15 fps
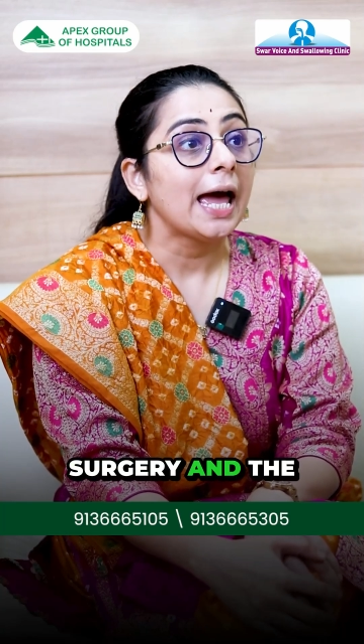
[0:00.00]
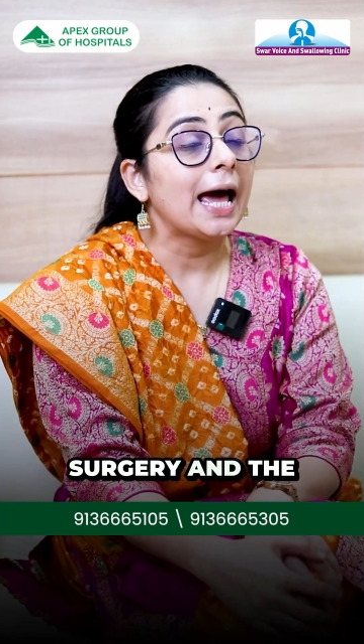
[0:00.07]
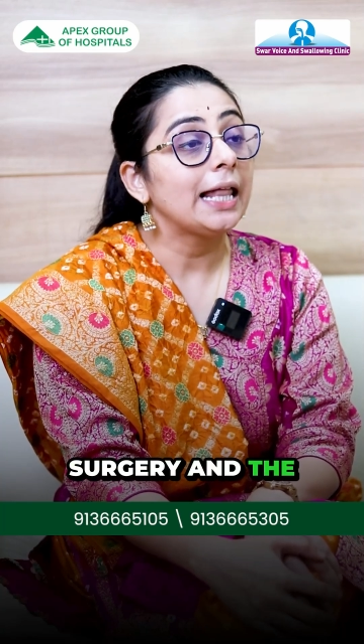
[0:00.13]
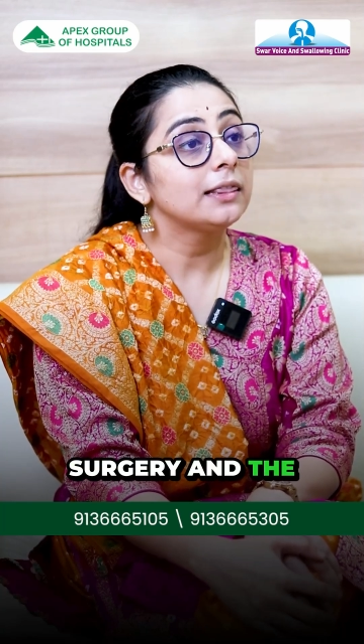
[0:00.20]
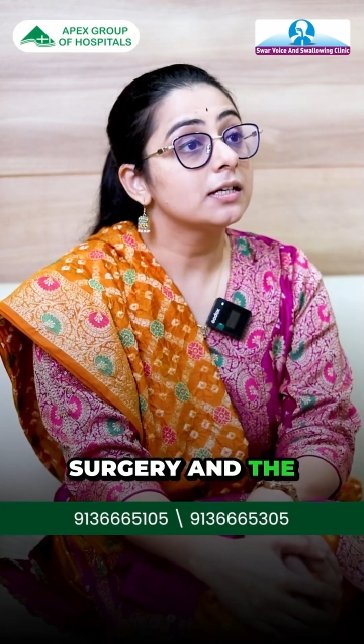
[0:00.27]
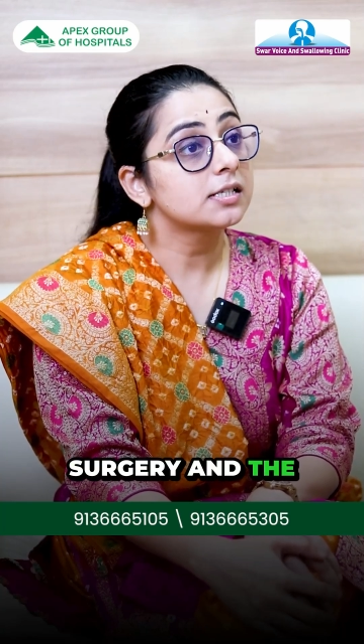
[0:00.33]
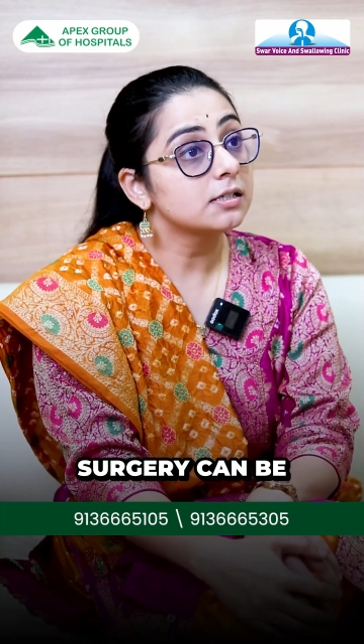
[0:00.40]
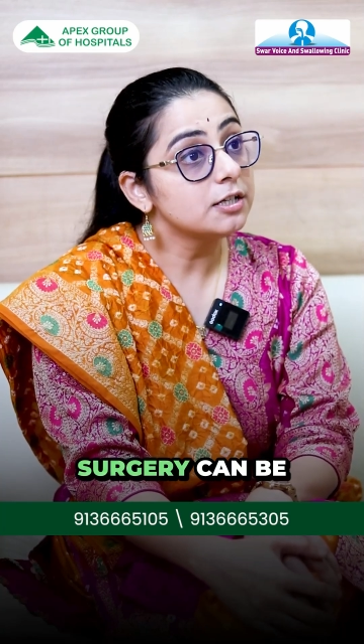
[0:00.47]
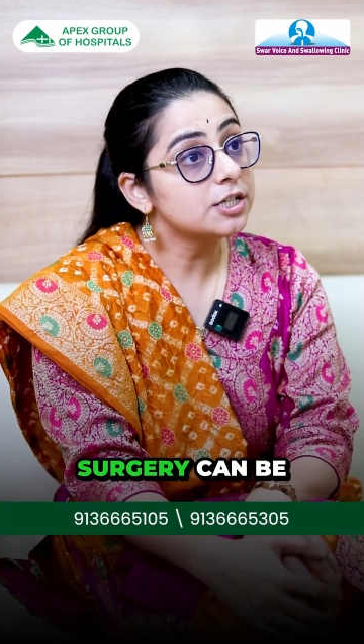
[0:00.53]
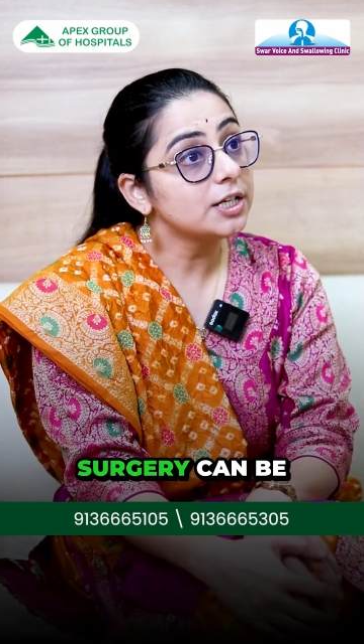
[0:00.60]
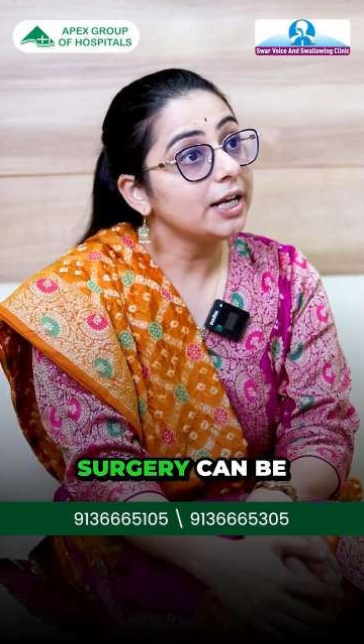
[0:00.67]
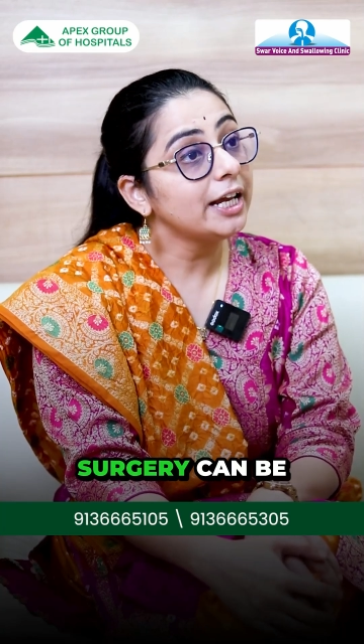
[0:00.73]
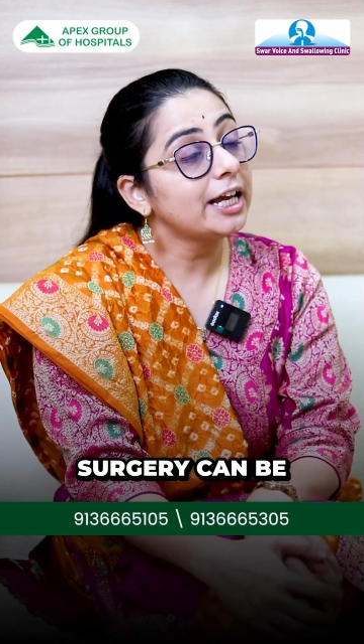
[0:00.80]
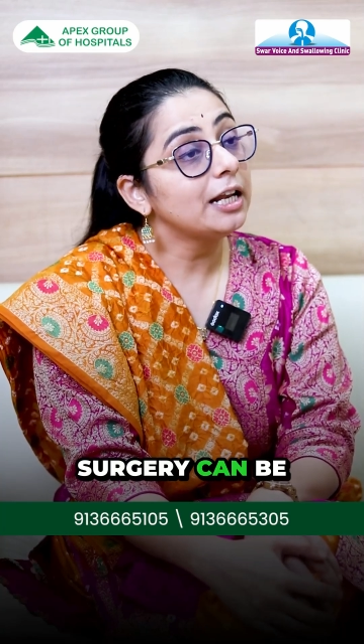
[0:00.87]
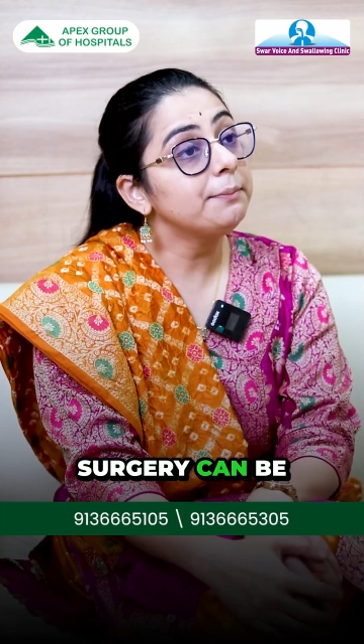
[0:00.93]
and the
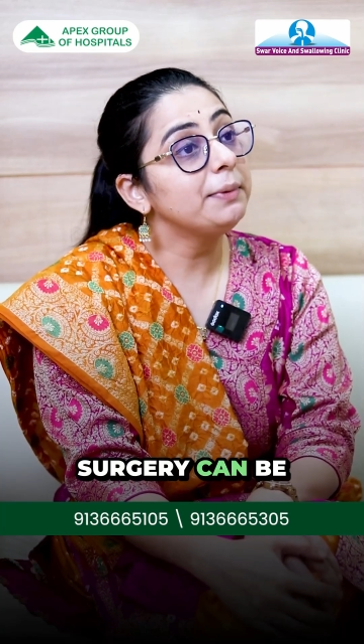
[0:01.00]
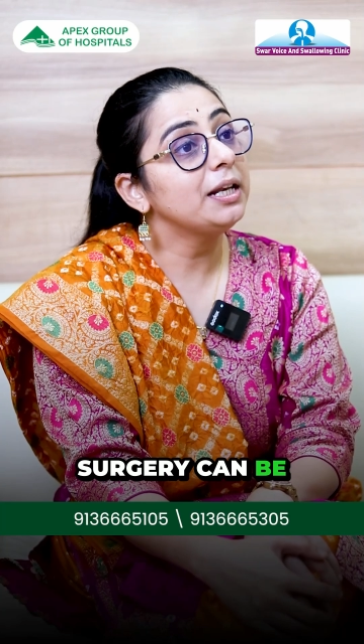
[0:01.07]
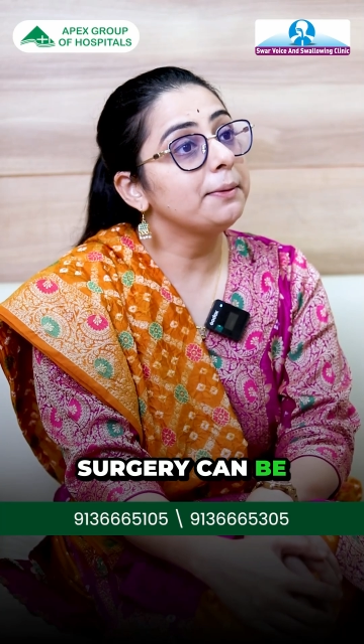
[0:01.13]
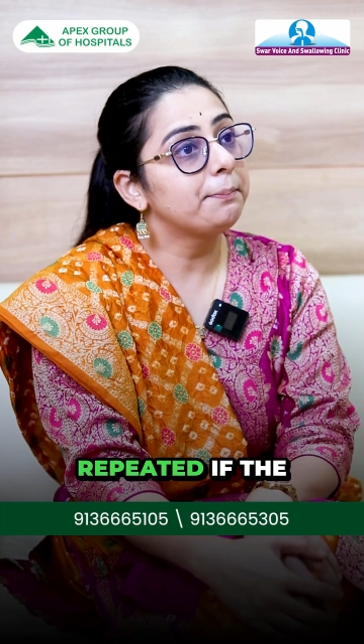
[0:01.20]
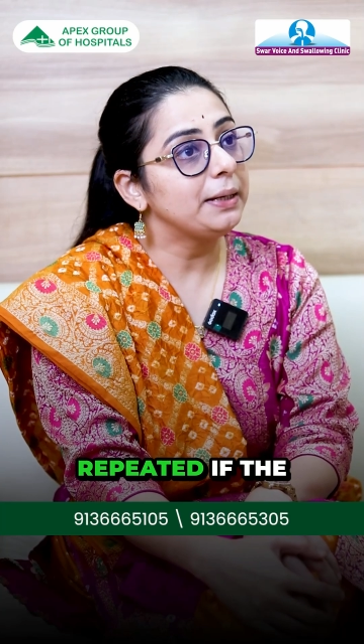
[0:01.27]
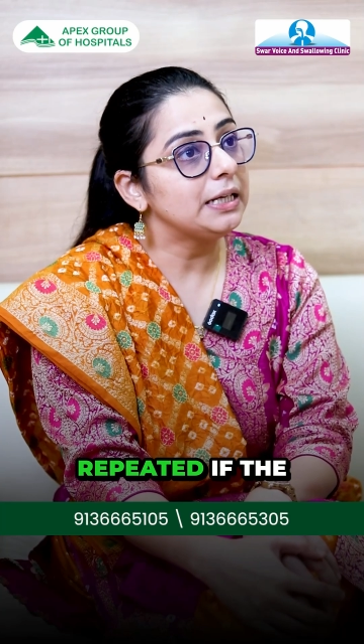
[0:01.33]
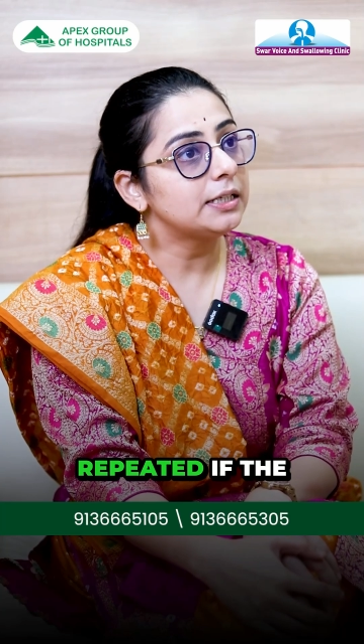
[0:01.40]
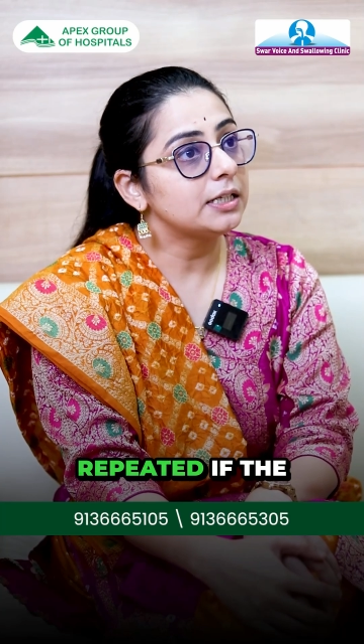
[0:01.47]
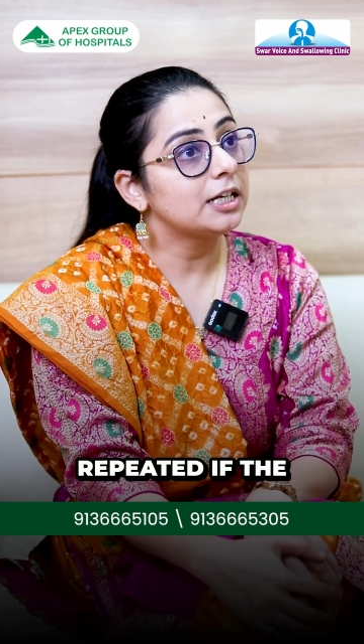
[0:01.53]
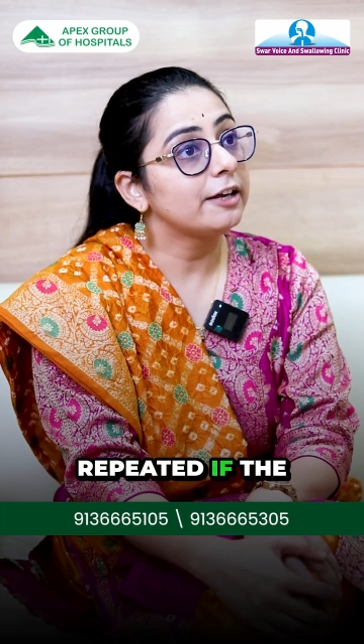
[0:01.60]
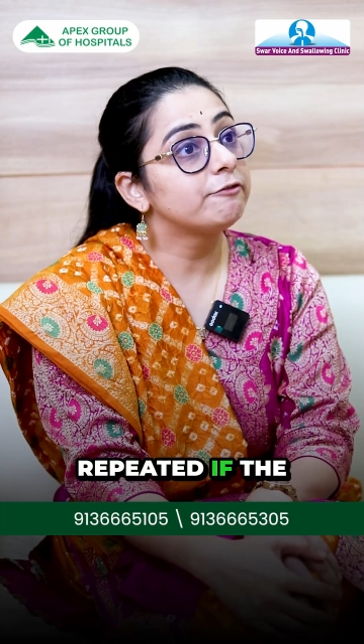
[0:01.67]
surgery can be repeated